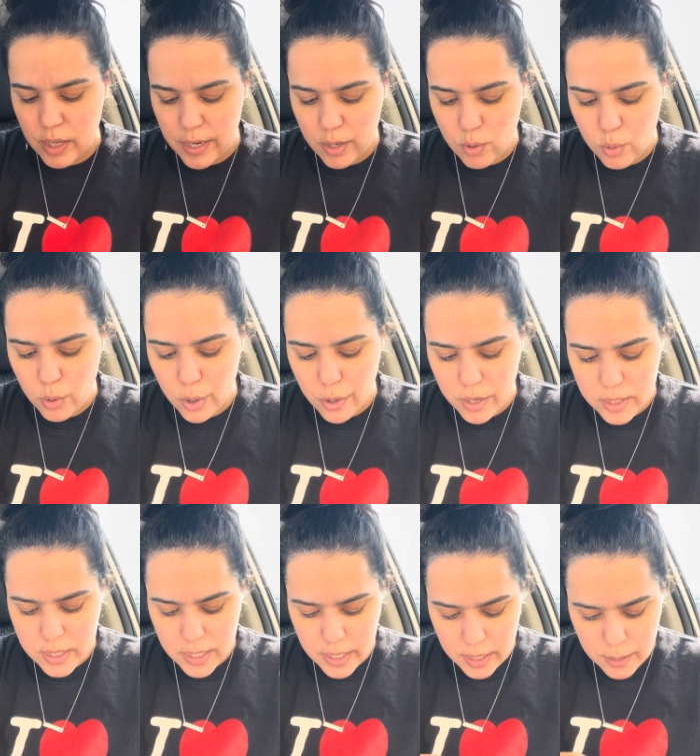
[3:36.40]
like cooler
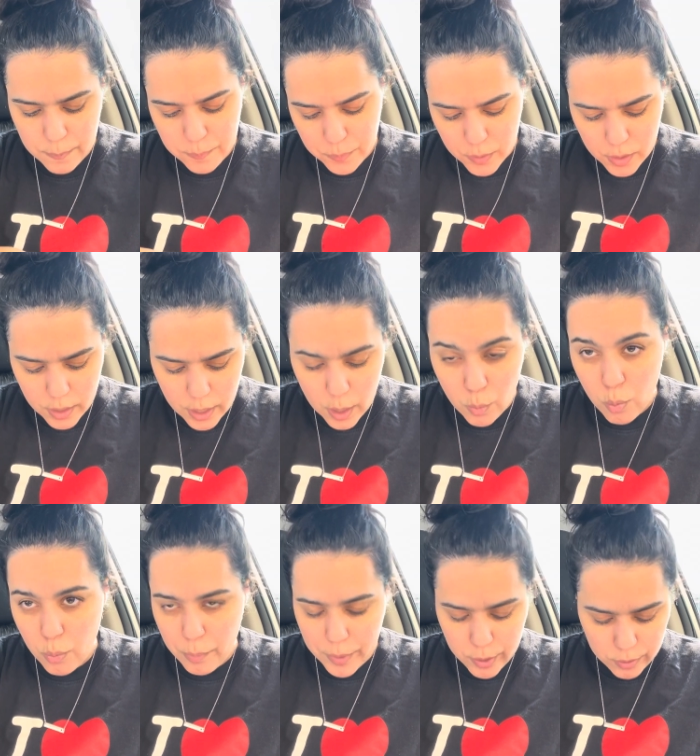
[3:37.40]
outside, it
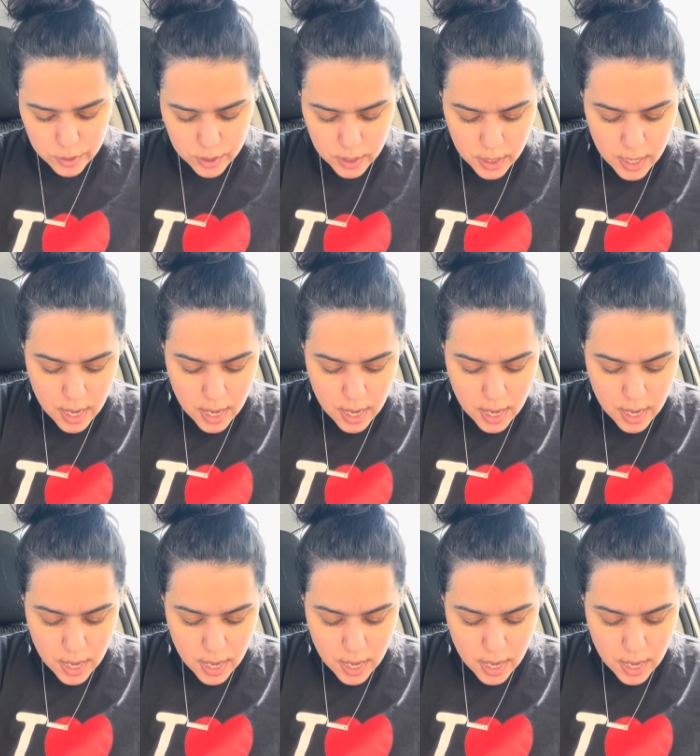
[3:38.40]
will melt.